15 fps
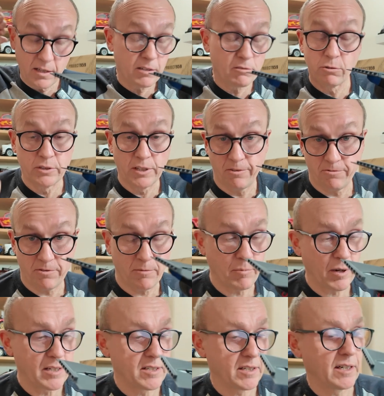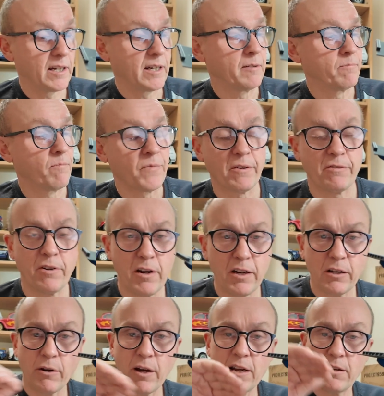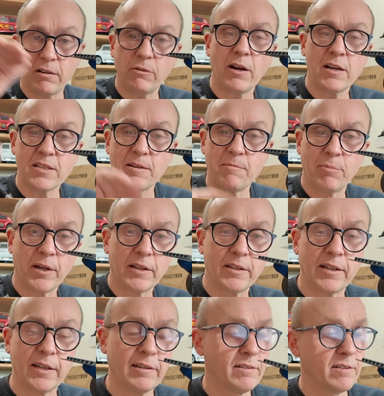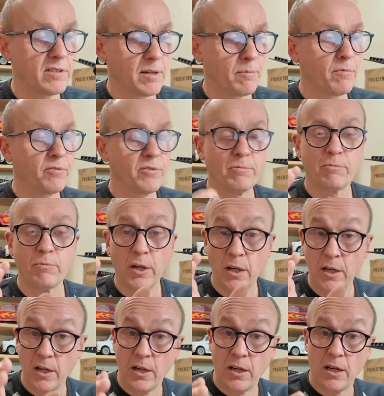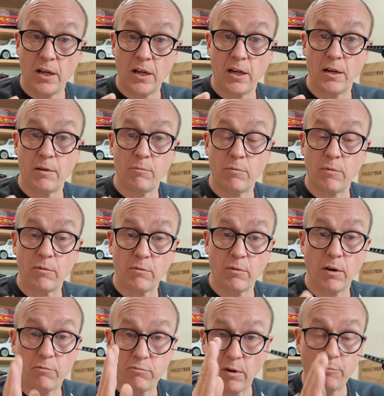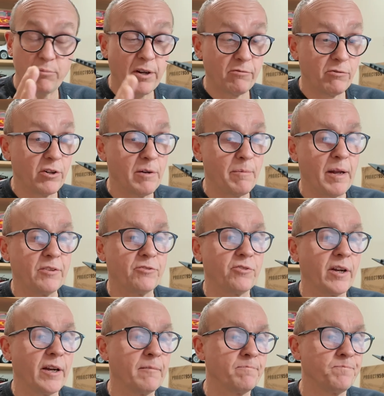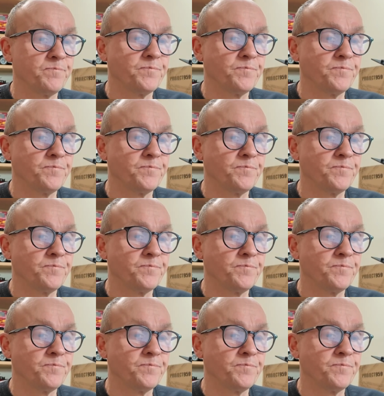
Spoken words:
They're all different basically. They're quite simple underneath, and some of them are pretty rudimentary.